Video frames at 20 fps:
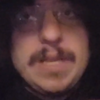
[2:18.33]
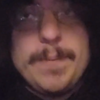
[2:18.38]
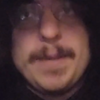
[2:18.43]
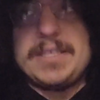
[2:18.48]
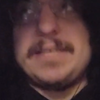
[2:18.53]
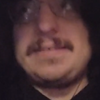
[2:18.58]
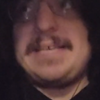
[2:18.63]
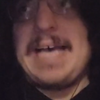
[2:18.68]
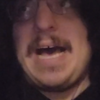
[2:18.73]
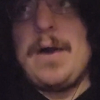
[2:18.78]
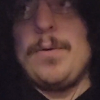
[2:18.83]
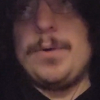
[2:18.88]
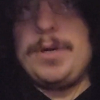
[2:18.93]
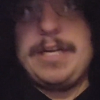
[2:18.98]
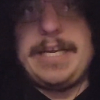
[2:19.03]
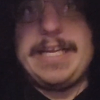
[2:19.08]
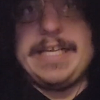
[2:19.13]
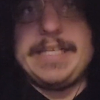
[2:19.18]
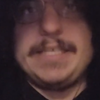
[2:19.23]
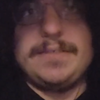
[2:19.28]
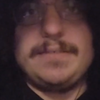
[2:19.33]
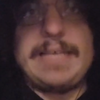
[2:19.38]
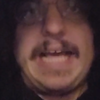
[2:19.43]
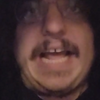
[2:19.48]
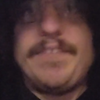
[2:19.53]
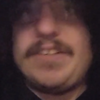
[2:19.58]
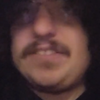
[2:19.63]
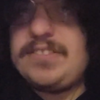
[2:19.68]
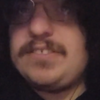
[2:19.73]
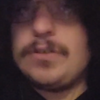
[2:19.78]
about the Tower is
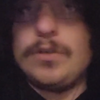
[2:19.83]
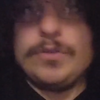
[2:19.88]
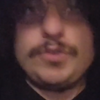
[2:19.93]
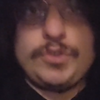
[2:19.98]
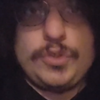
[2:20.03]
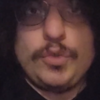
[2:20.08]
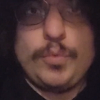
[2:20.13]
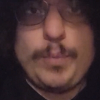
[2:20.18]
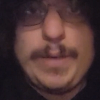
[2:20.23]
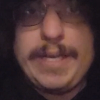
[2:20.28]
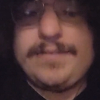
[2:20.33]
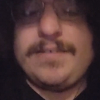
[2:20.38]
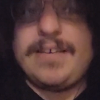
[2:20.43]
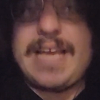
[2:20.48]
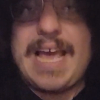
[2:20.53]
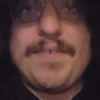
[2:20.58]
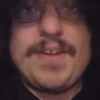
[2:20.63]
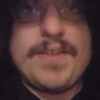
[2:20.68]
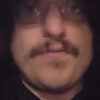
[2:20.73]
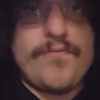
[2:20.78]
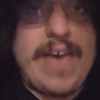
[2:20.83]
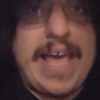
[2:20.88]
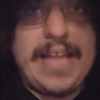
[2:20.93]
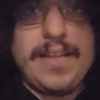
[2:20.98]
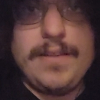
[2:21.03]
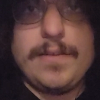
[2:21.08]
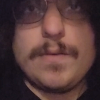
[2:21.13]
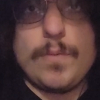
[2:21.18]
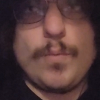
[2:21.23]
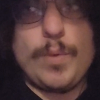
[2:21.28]
every single 2 weeks you have an
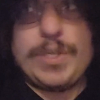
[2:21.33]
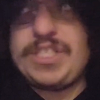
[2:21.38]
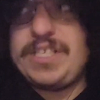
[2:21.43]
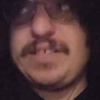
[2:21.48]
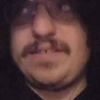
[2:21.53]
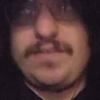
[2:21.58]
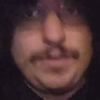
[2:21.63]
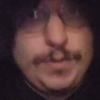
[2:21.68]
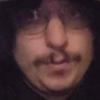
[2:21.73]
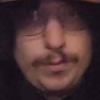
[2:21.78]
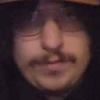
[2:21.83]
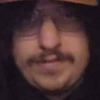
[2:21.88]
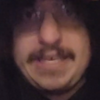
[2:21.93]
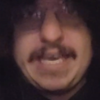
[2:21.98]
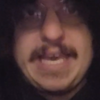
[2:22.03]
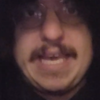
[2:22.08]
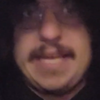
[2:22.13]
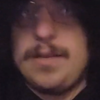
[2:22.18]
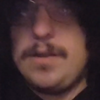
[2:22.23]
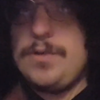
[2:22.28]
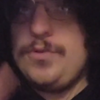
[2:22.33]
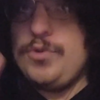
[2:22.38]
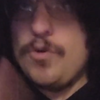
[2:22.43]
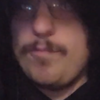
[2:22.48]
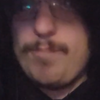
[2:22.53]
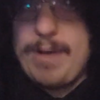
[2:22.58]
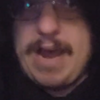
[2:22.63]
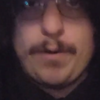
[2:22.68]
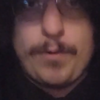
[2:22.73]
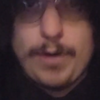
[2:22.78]
event, which is new skin, new
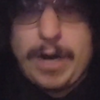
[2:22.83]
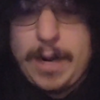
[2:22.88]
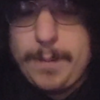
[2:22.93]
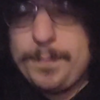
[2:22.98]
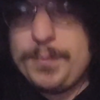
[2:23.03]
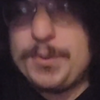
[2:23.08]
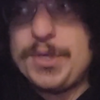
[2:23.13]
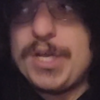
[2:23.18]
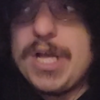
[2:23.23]
power up.